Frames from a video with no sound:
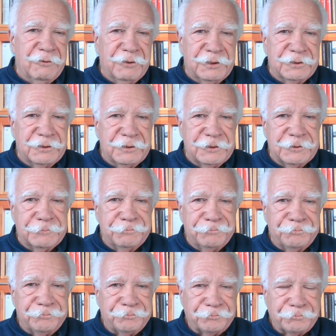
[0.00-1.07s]
in
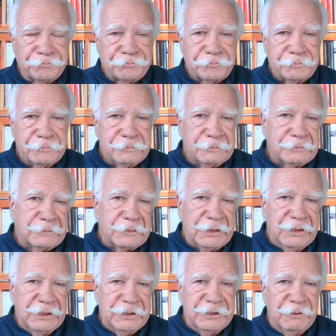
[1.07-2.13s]

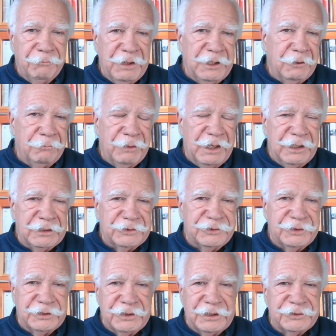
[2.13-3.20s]
the mailbox,
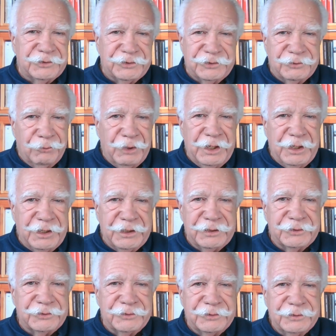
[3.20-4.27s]
and that's the way it
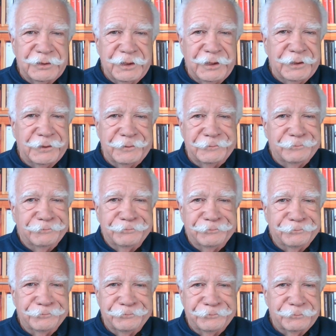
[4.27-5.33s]
is. And
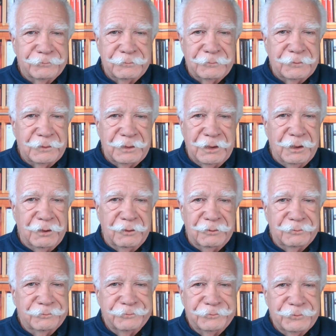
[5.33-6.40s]

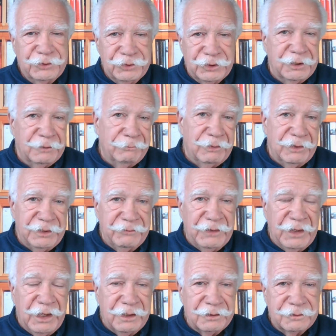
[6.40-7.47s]
you're going to believe
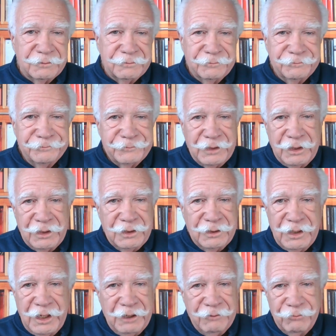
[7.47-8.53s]
that? Well,
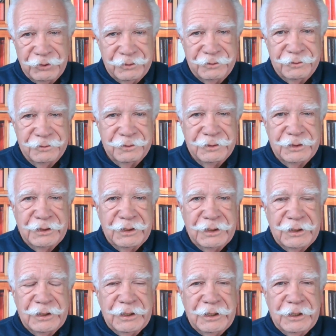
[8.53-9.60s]
I wouldn't.
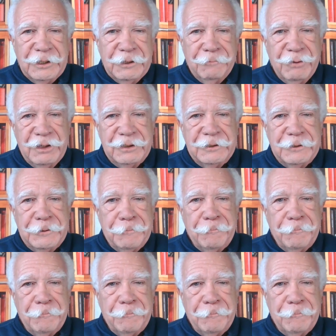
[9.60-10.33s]
But